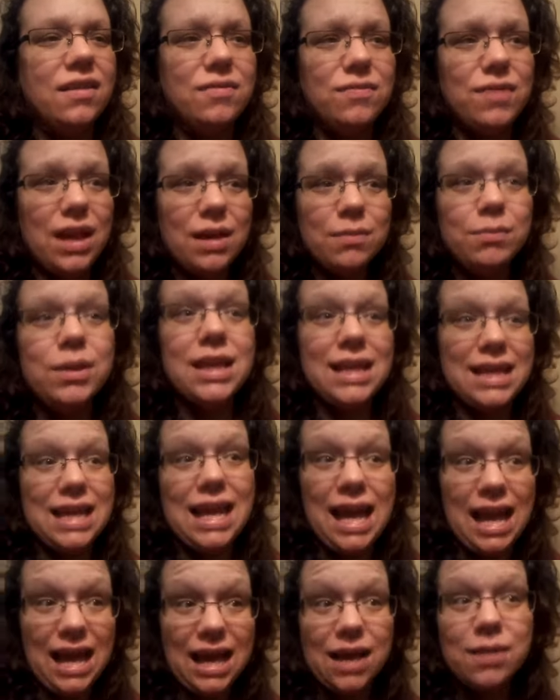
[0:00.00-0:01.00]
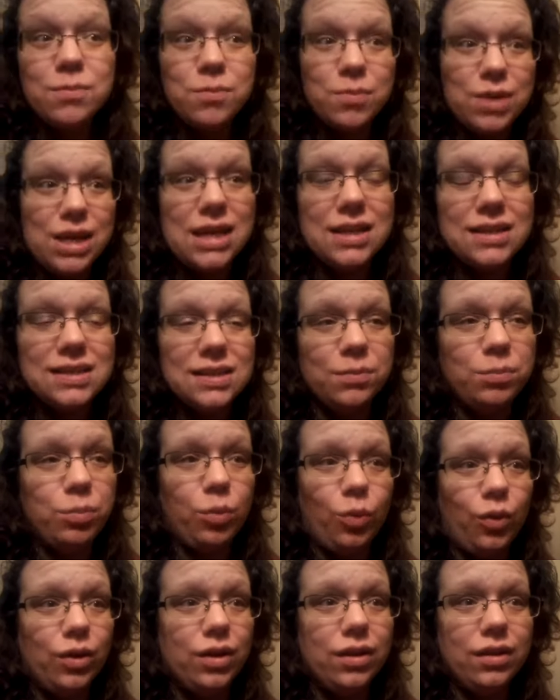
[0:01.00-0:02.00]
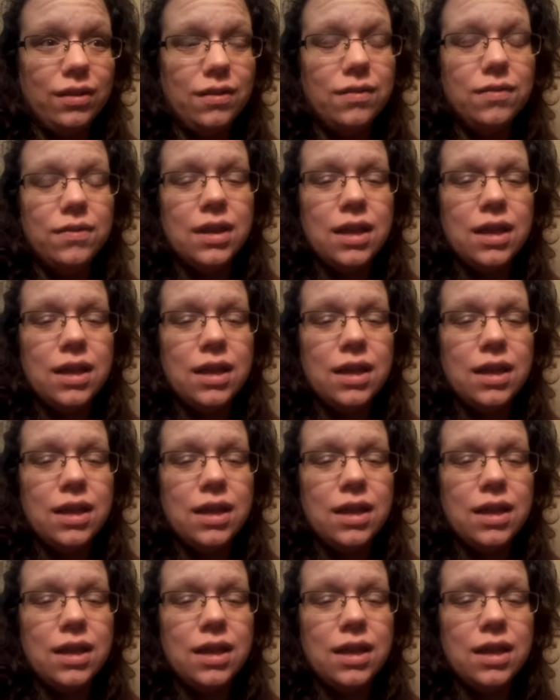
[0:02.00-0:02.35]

Family can be supportive,